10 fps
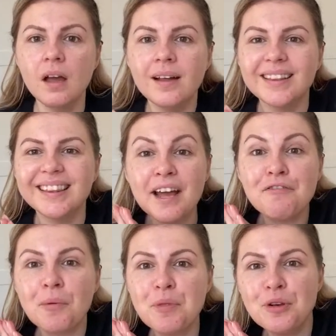Live
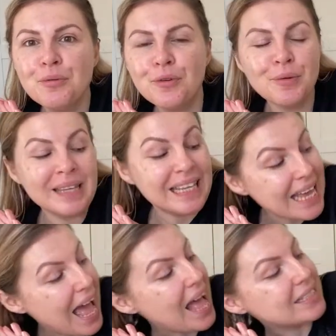from the new room,
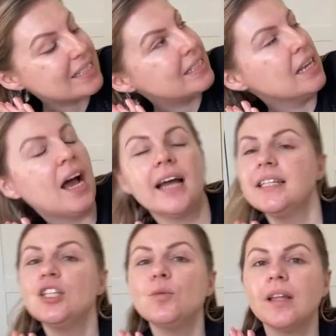yes! I
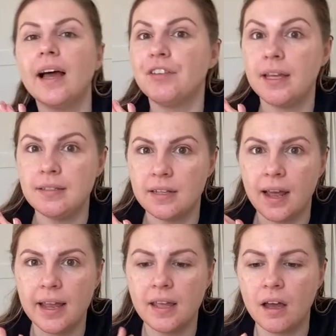did do a live
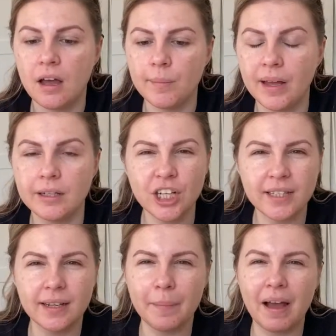yesterday, um, kind of
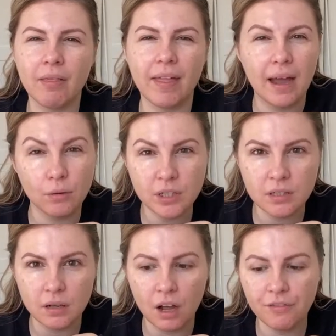chatting about the house
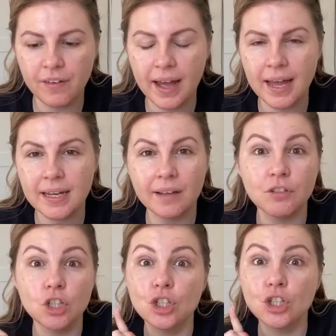stuff, and I've
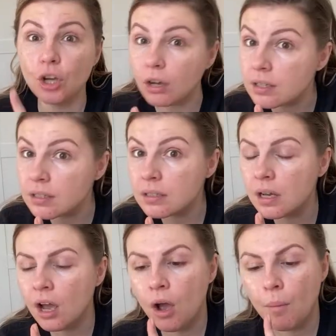just
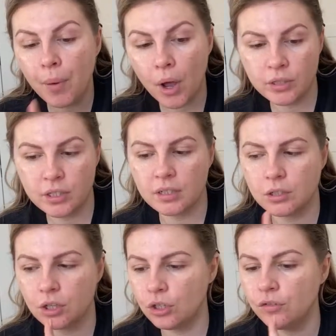posted
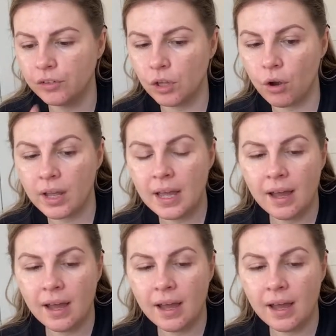a new vlog.